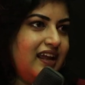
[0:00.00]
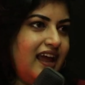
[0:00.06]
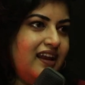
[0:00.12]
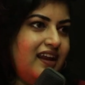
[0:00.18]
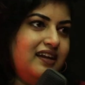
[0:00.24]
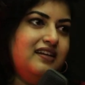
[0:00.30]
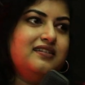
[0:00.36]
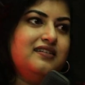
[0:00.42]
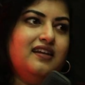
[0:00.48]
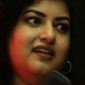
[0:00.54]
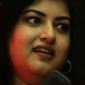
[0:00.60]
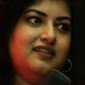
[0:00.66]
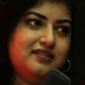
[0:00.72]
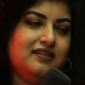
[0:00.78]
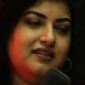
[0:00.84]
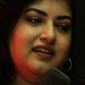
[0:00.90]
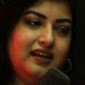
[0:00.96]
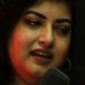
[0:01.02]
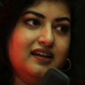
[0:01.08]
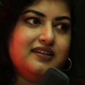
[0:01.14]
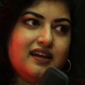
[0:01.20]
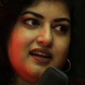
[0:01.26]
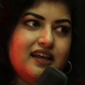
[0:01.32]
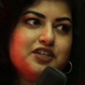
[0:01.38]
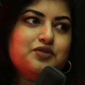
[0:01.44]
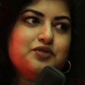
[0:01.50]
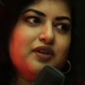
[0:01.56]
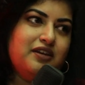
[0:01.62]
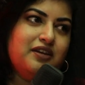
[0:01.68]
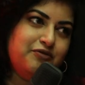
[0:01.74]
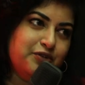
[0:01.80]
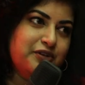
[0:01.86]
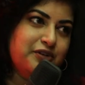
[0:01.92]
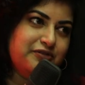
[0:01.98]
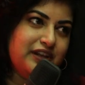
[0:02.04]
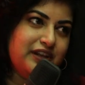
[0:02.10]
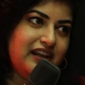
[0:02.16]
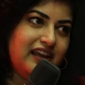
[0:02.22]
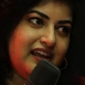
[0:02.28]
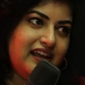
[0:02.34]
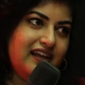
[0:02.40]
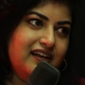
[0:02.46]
and intelle- intellectually fulfilling.